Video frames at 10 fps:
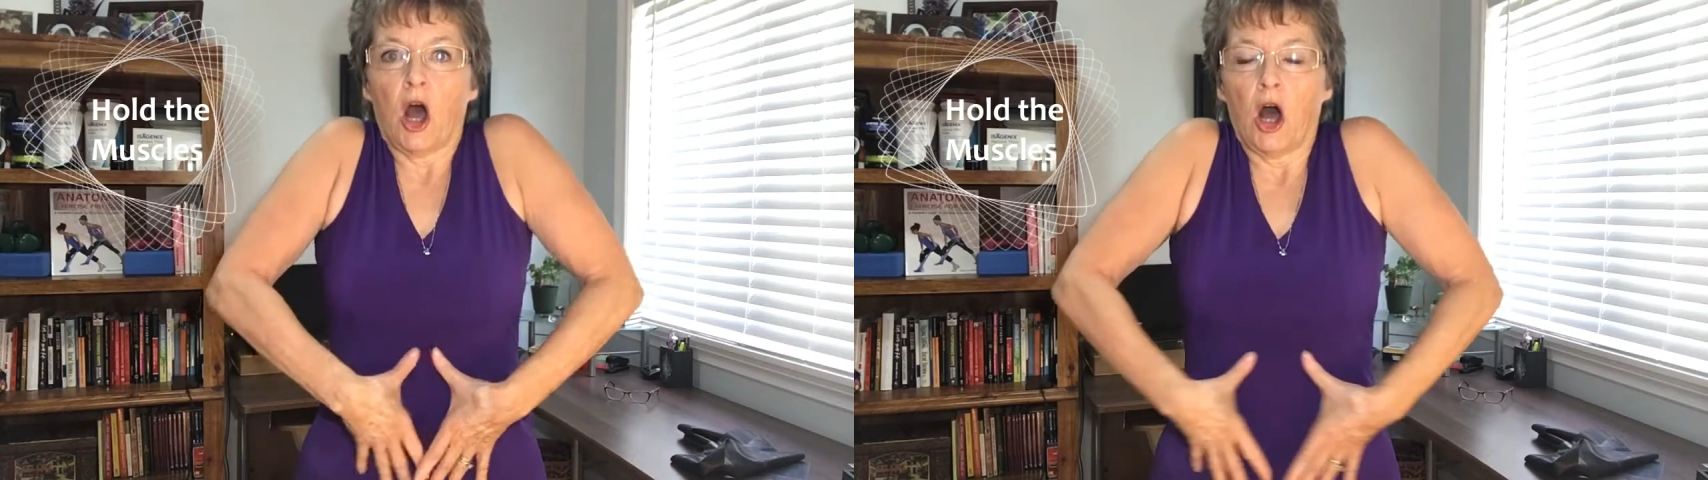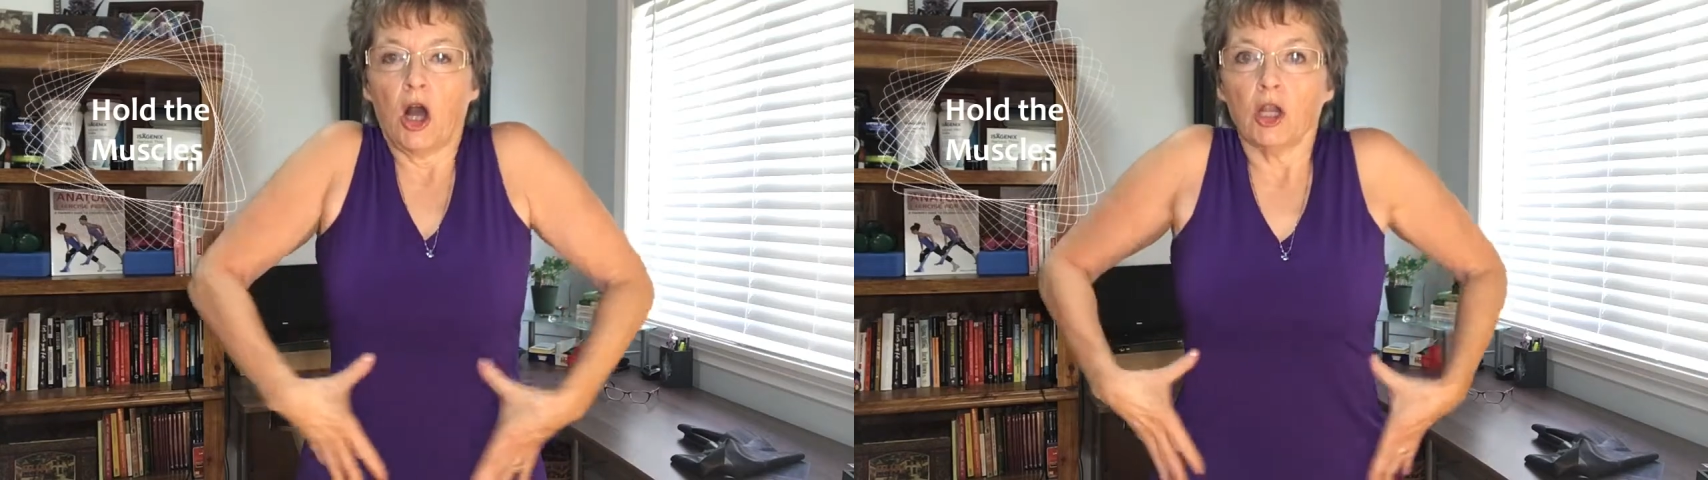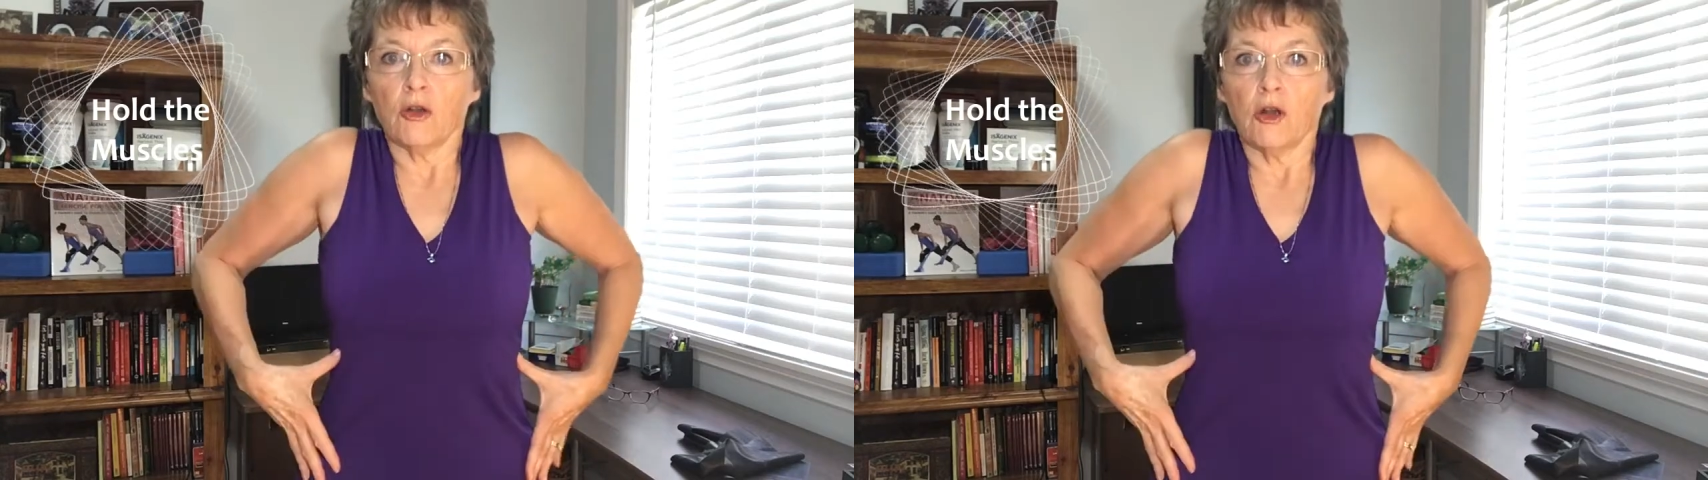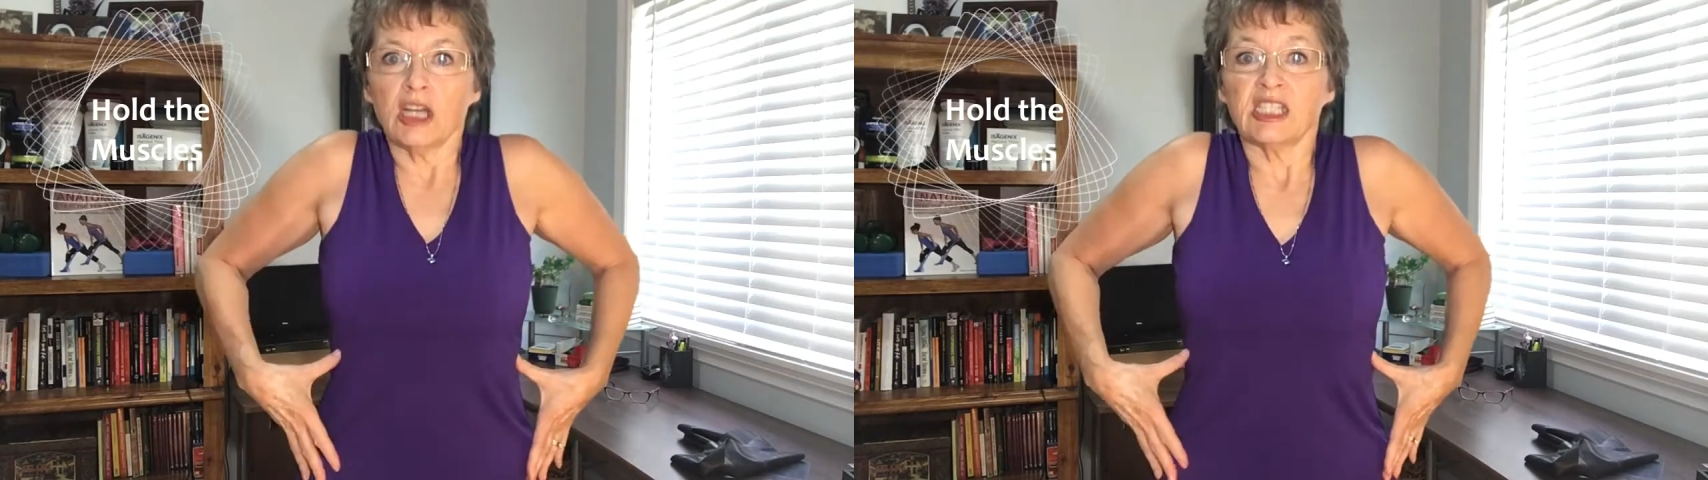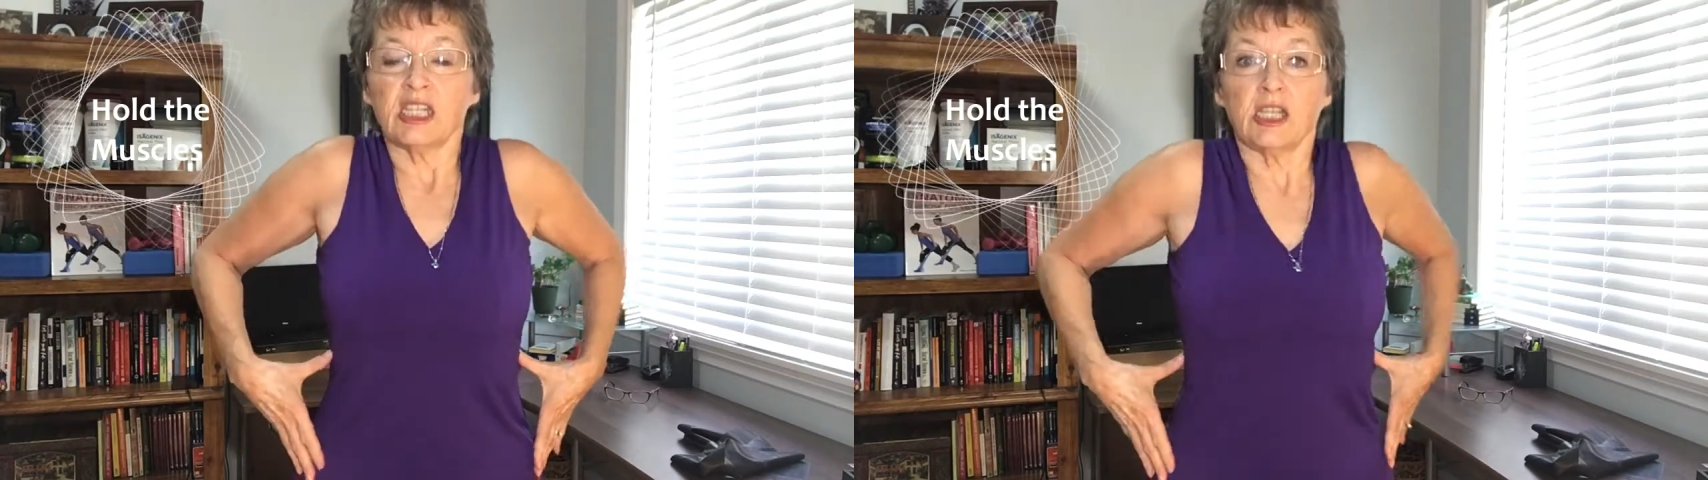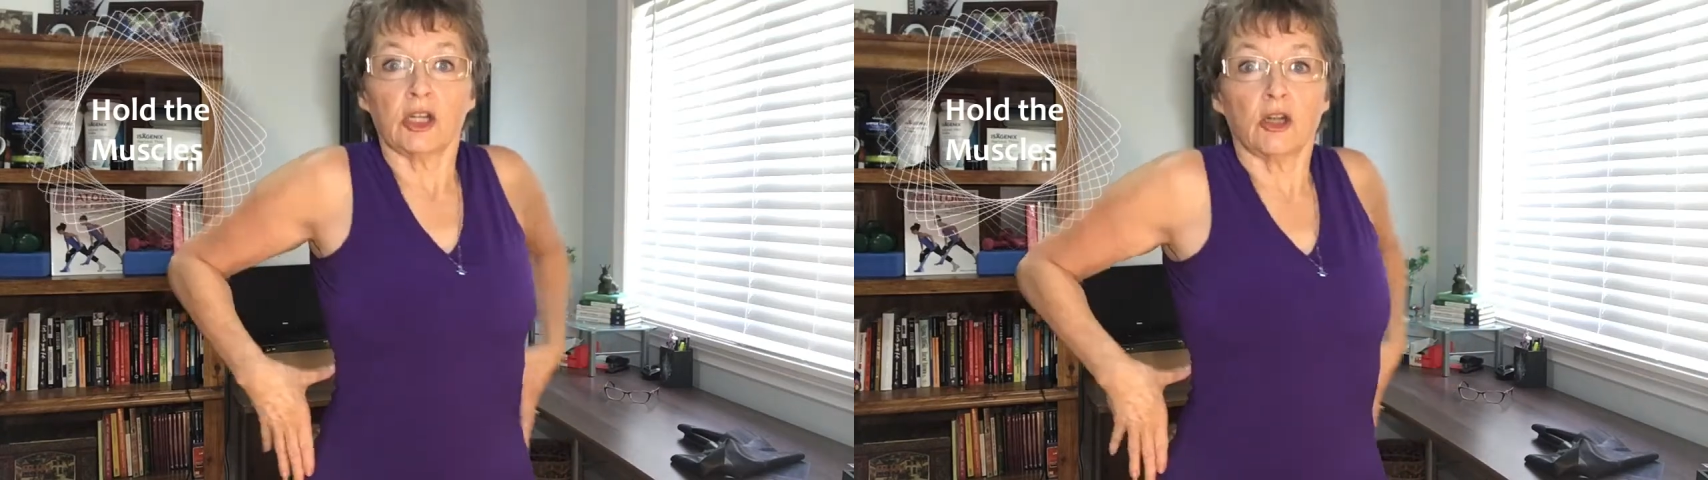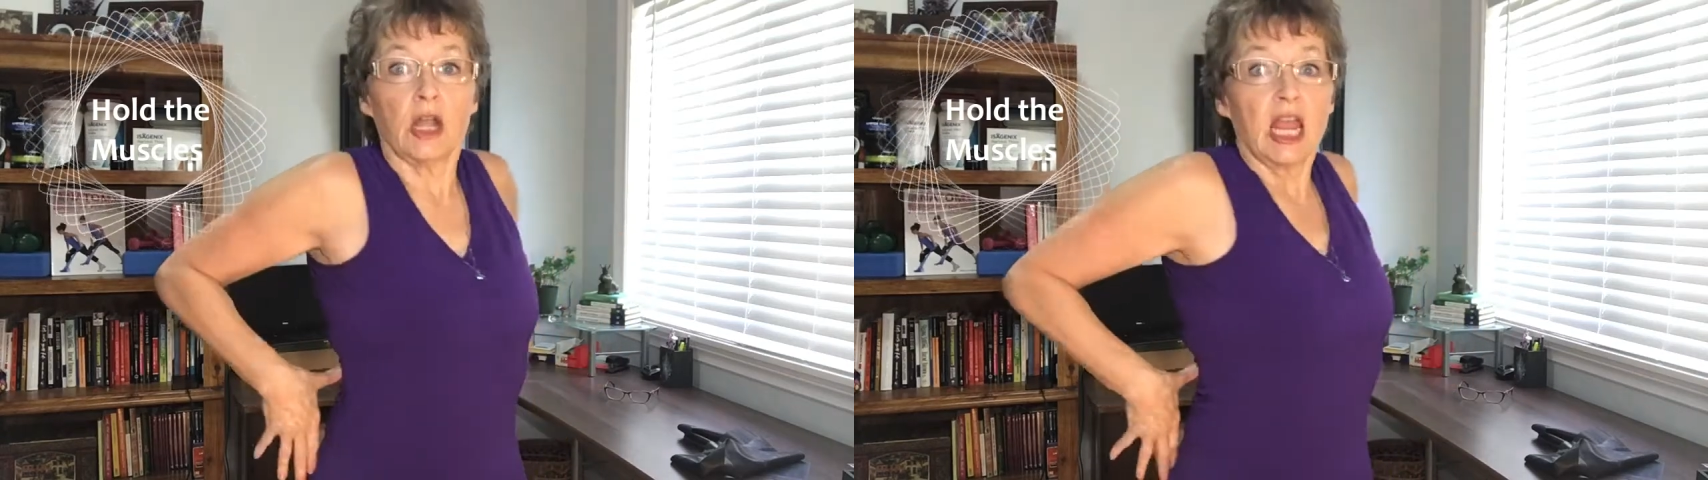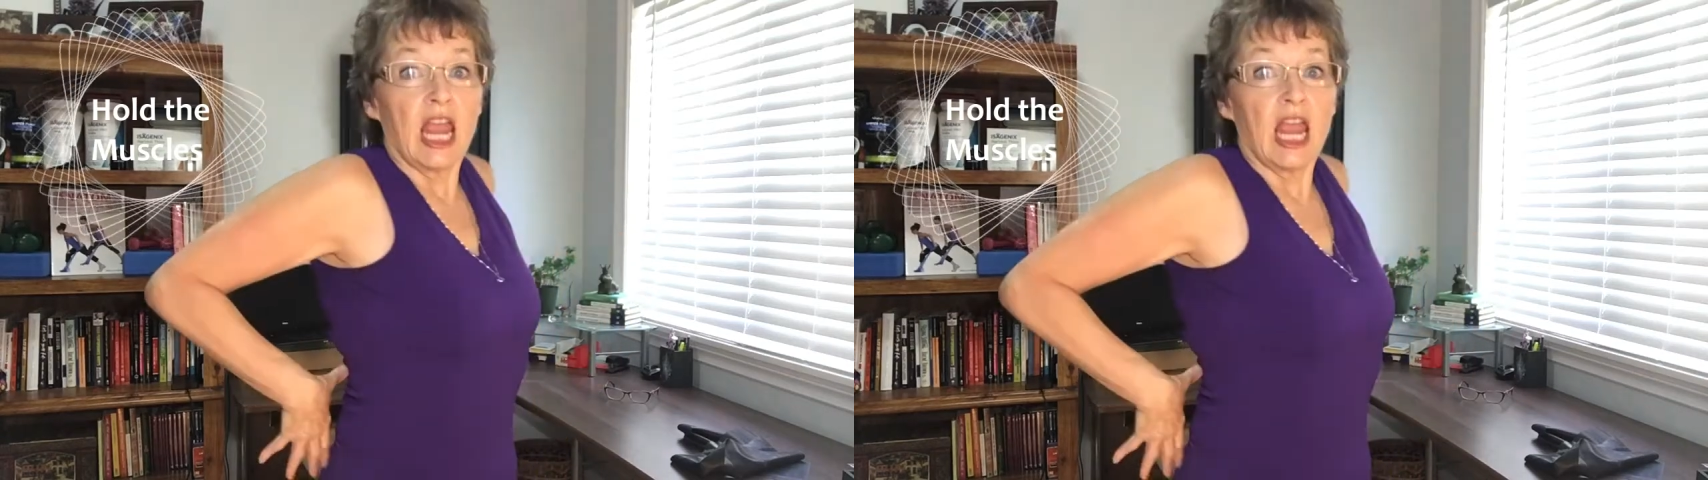all across here,